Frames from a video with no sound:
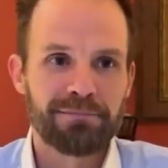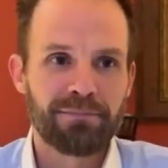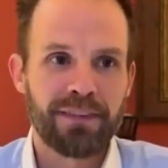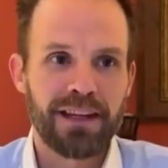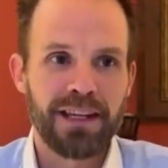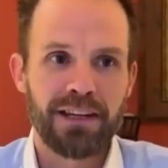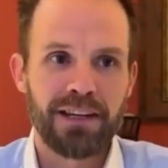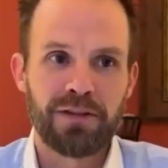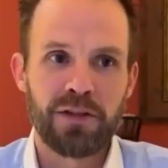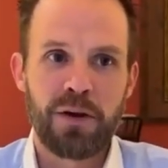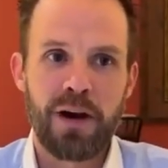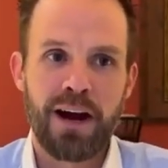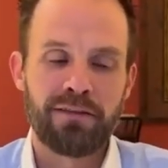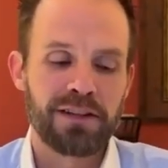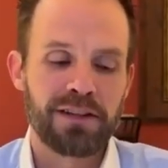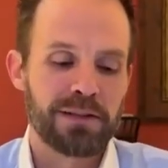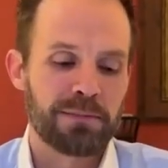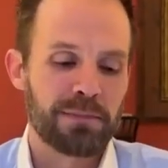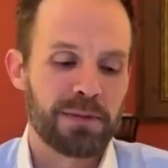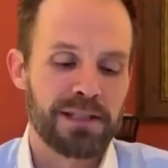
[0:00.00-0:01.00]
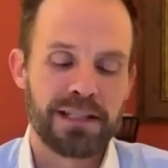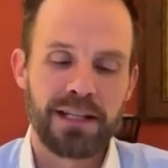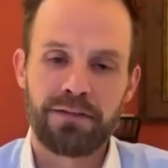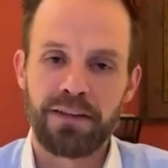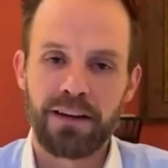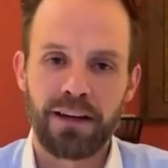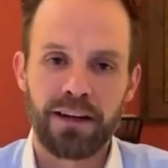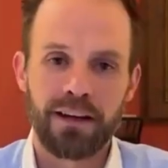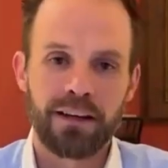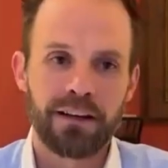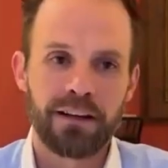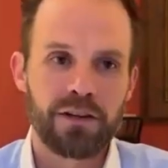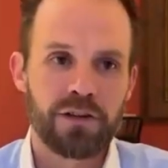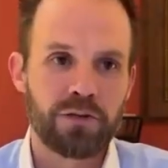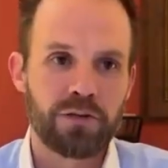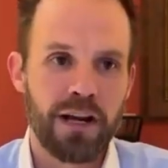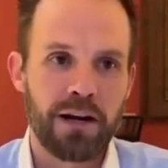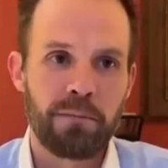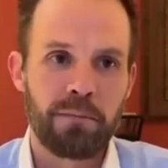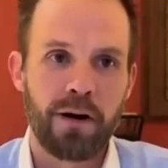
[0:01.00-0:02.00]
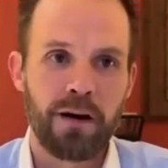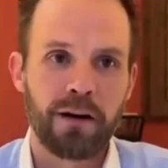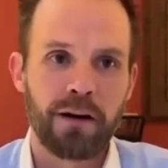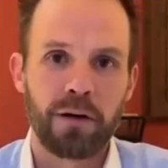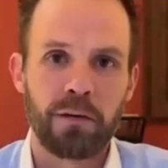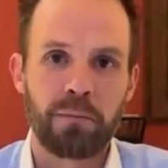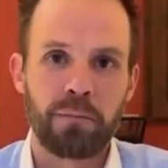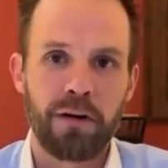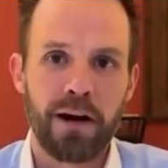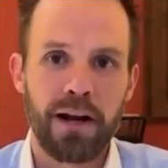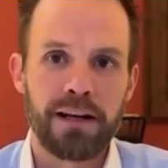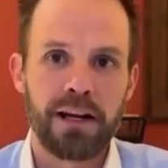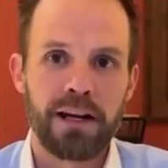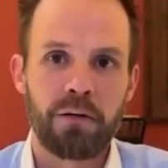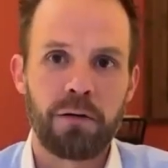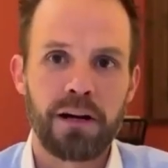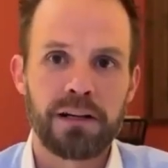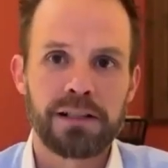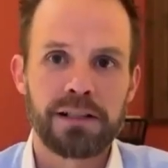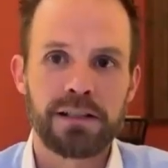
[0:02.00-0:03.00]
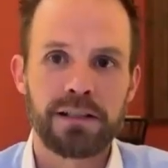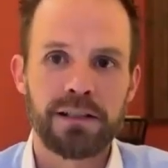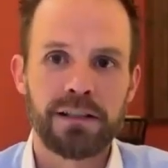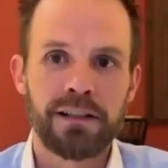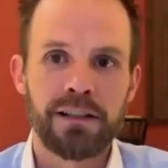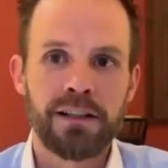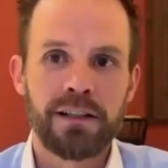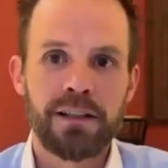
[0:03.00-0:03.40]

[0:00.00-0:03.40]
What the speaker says: If you have a specific trademark or branding question,